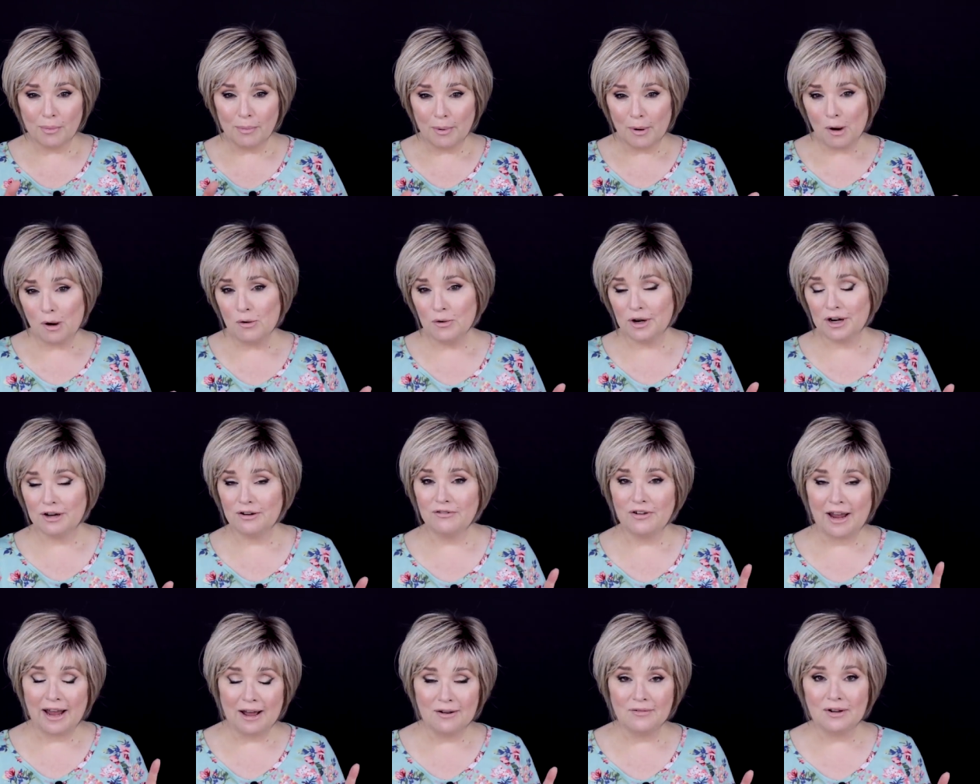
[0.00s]
proponent
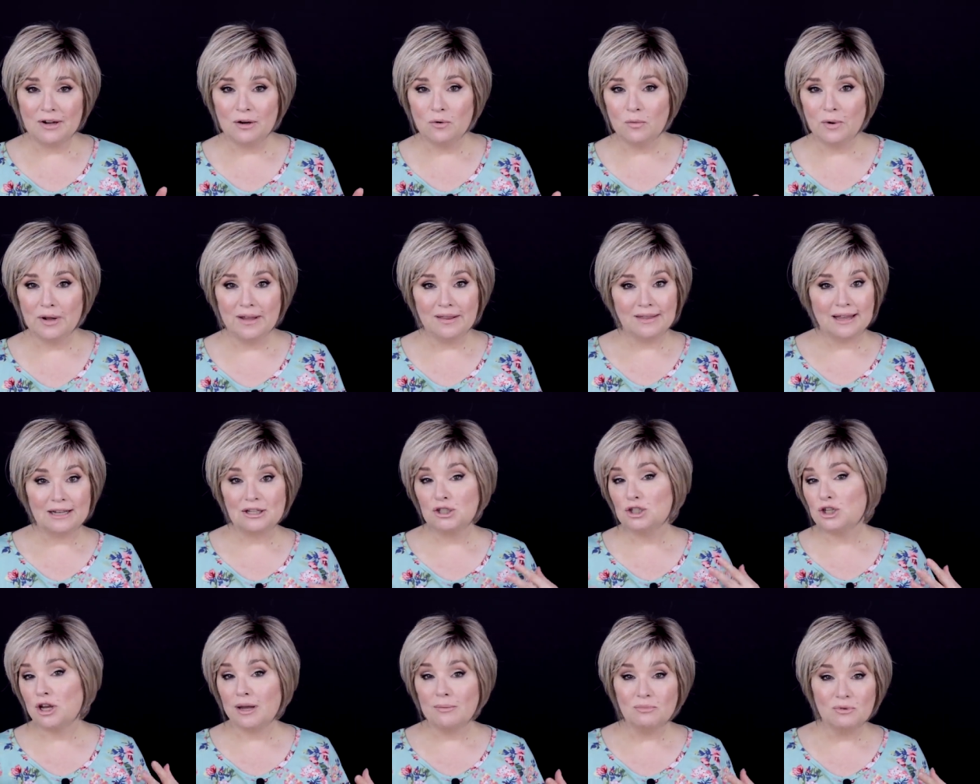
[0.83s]
of having a wig
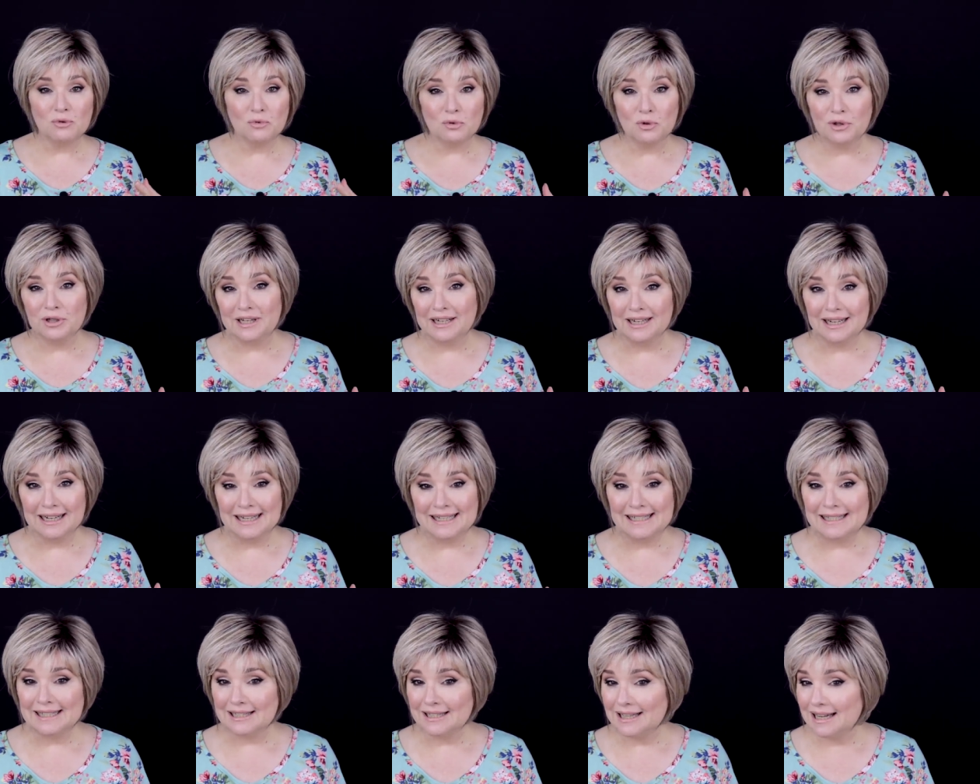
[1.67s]
that's shaped really
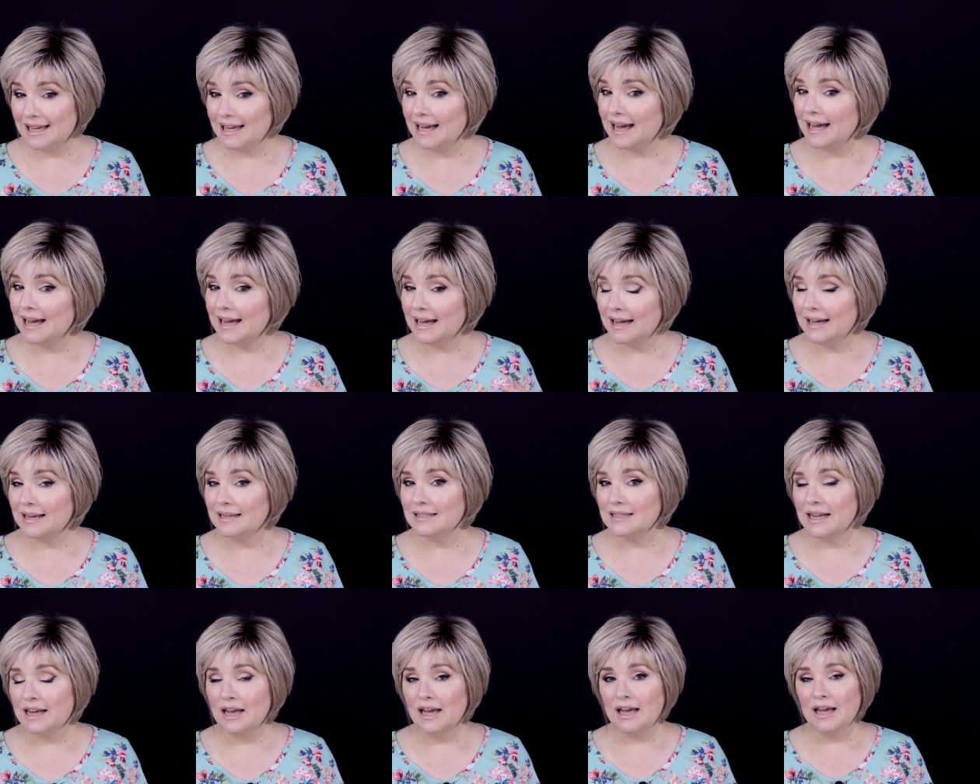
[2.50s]
nicely,
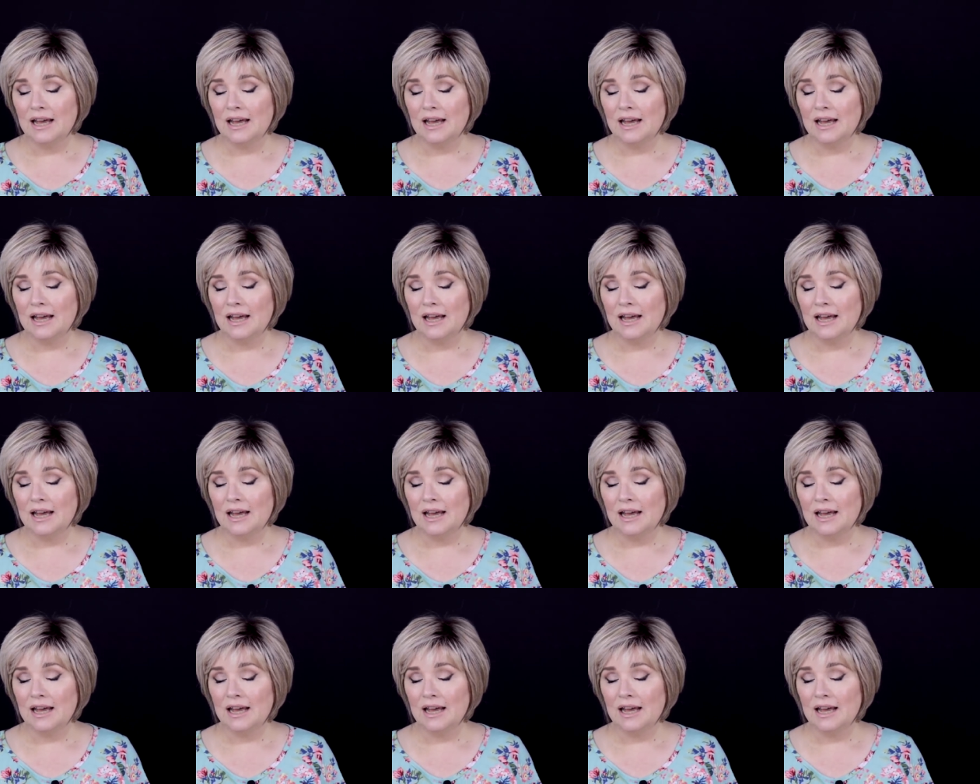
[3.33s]
and